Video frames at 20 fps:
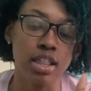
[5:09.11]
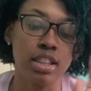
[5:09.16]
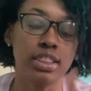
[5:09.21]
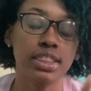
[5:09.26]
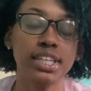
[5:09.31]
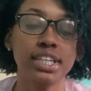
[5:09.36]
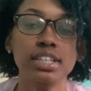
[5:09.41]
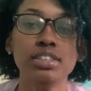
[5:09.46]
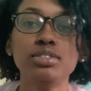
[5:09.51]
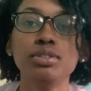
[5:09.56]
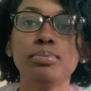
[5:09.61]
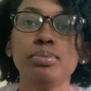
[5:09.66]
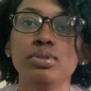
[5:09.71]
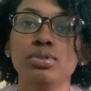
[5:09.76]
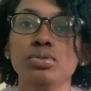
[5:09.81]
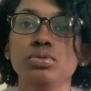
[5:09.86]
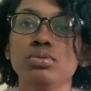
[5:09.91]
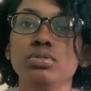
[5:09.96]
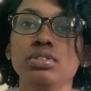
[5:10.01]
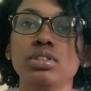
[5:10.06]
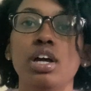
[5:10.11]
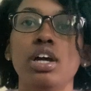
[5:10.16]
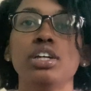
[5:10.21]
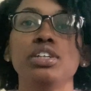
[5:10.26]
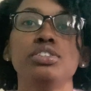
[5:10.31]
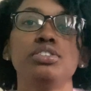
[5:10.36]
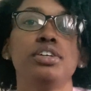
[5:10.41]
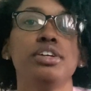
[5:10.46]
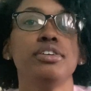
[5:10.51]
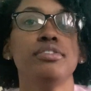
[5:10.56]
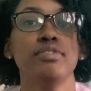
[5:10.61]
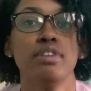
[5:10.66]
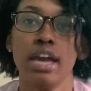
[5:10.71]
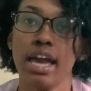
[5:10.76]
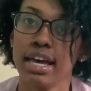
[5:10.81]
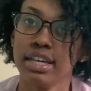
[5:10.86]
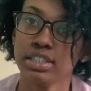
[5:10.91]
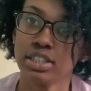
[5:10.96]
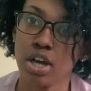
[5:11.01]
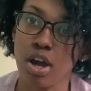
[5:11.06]
these two balloons are serving
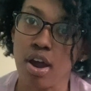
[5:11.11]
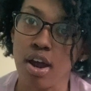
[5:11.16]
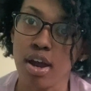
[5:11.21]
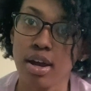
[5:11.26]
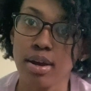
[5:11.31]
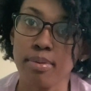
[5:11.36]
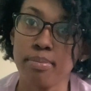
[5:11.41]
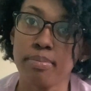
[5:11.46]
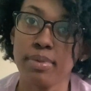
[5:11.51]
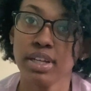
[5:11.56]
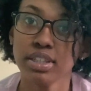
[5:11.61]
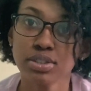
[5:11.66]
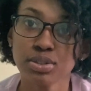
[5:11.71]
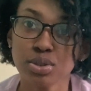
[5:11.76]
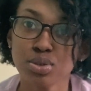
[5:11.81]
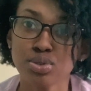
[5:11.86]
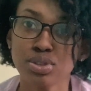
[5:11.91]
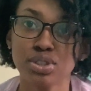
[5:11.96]
as our muscles,